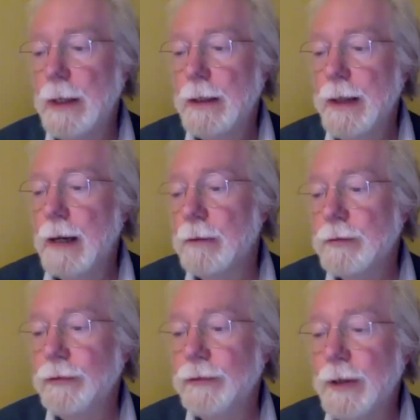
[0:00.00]
Now, of
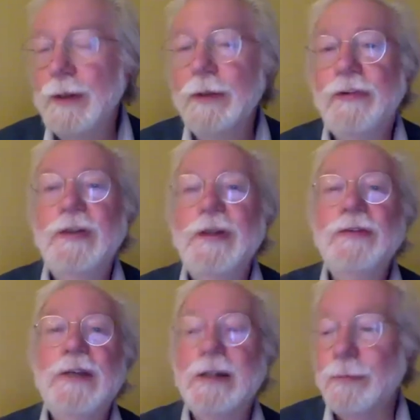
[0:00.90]
course,
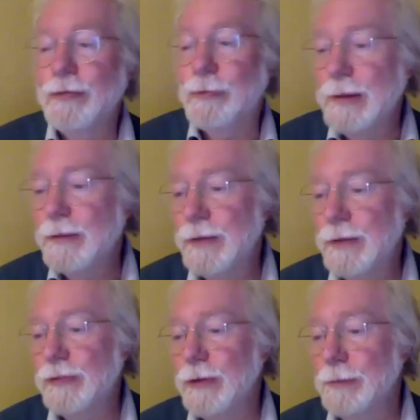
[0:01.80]
since Adam Smith,
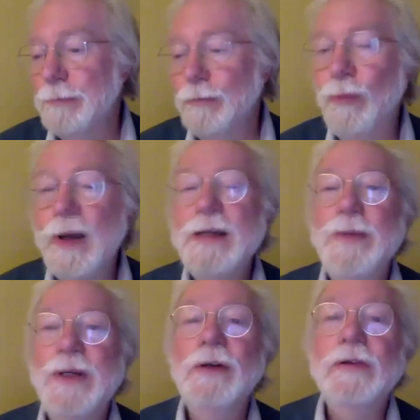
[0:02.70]
it's got way
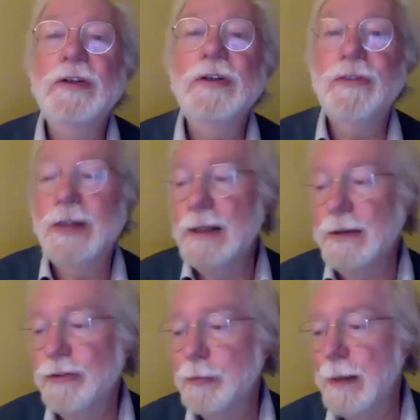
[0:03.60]
beyond just scale
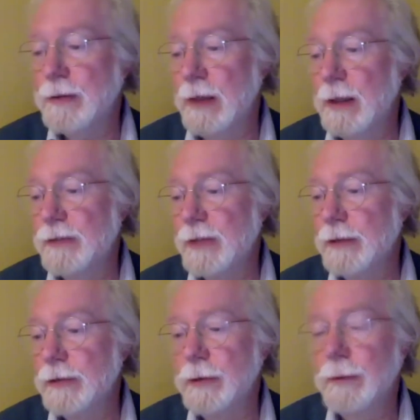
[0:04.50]
and
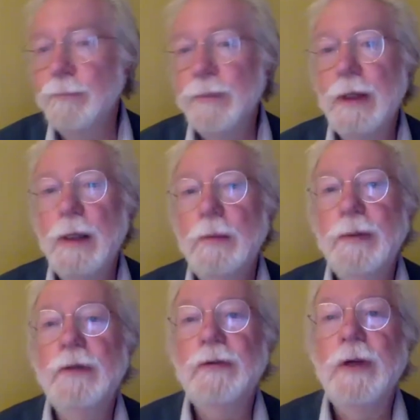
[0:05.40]
specialization,
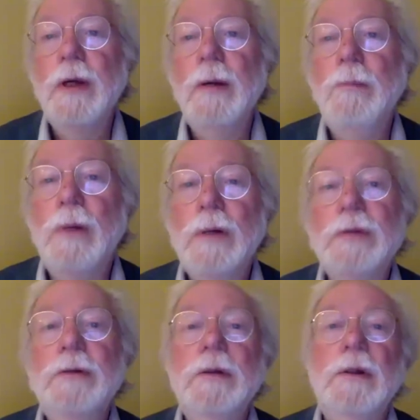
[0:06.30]
because
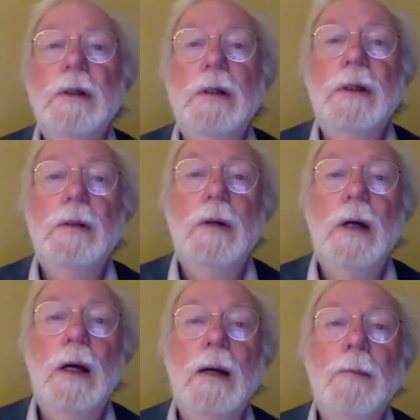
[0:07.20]
modern
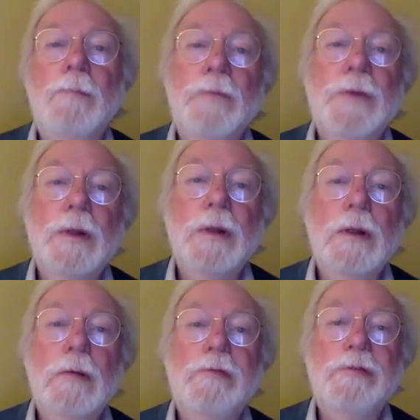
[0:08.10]

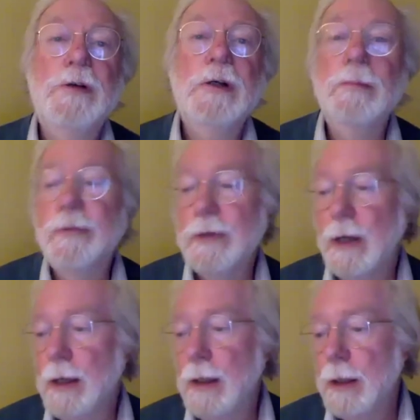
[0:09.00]
firms
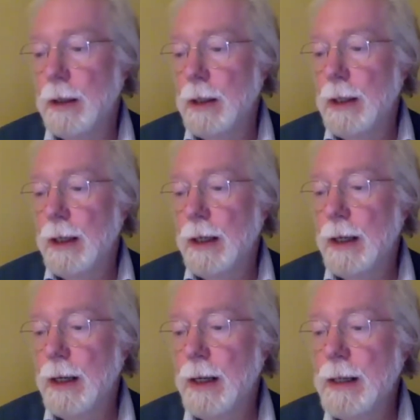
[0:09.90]
are
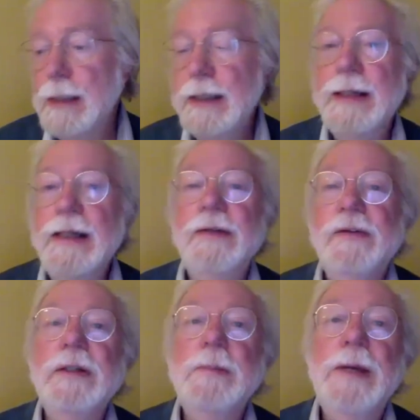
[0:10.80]
highly
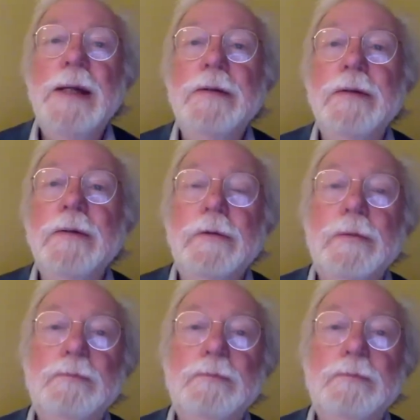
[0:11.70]
interdependent,